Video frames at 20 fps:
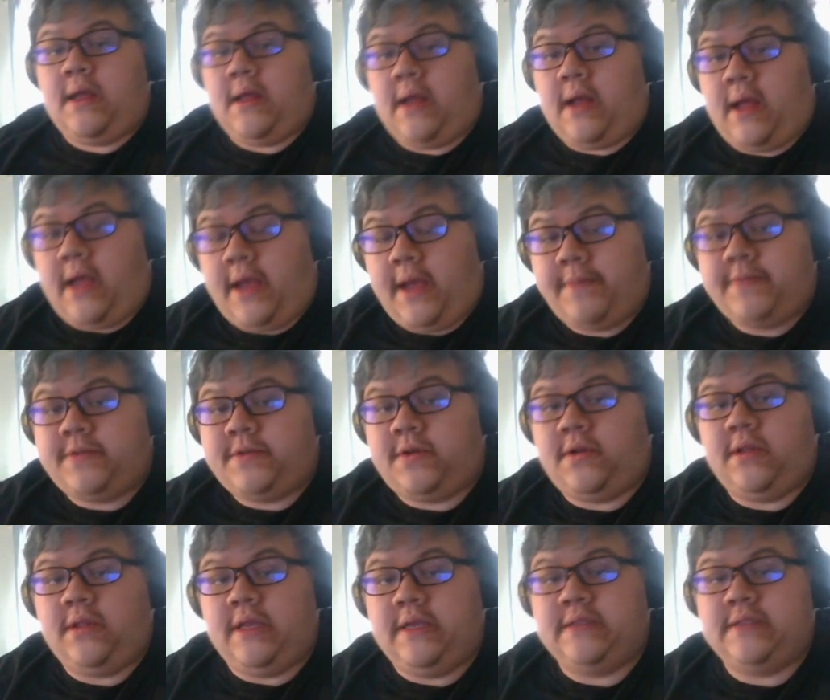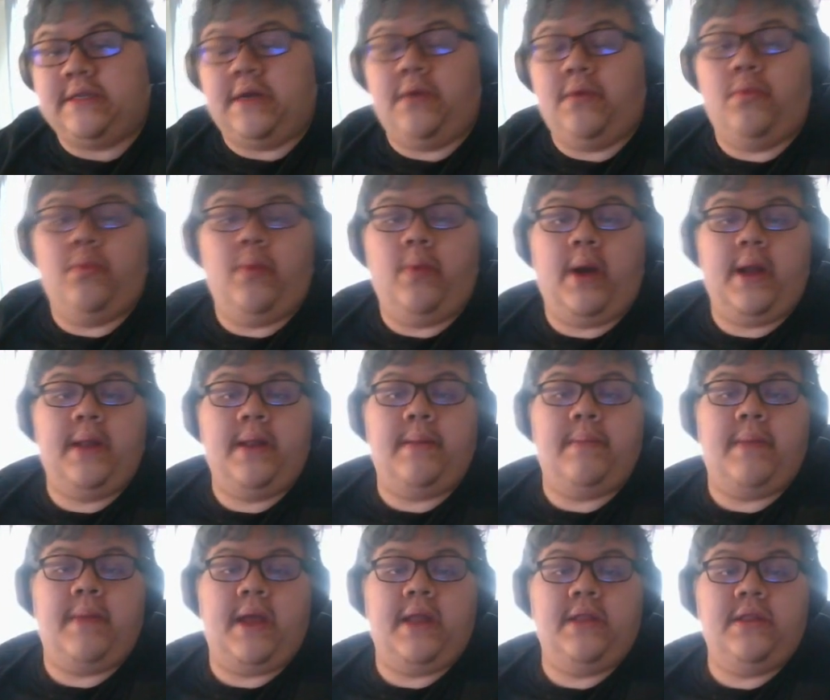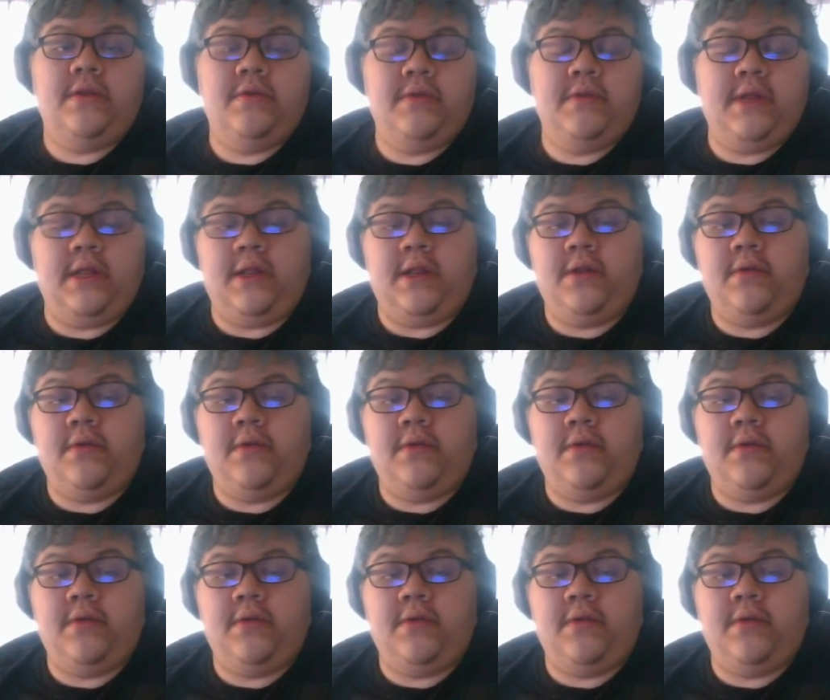Absol is a one-man unit,